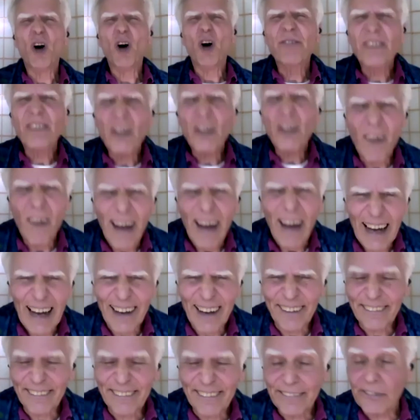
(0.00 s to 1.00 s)
course.
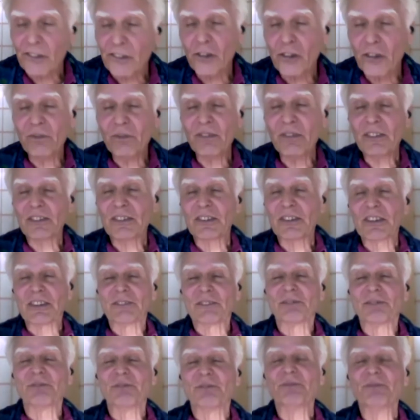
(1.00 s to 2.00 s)
Yeah. Mm,
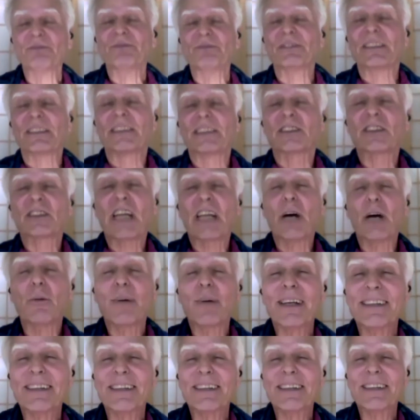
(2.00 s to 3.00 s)
mm. Shall we
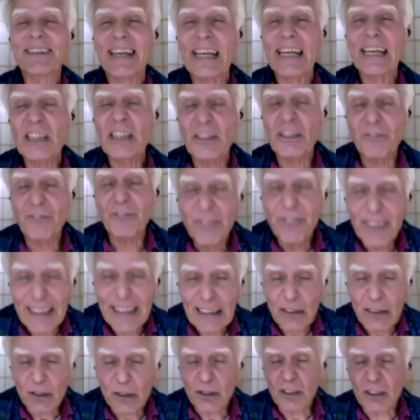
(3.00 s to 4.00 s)
say the
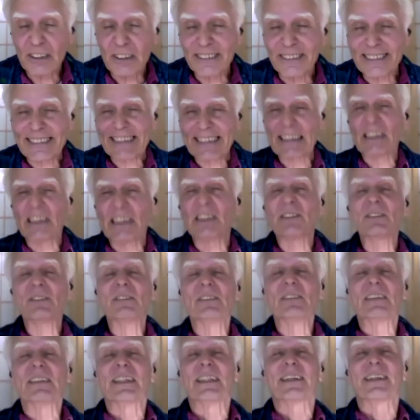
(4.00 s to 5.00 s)
fields mm,
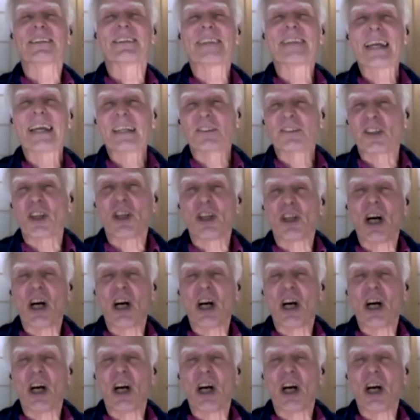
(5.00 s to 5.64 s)
that are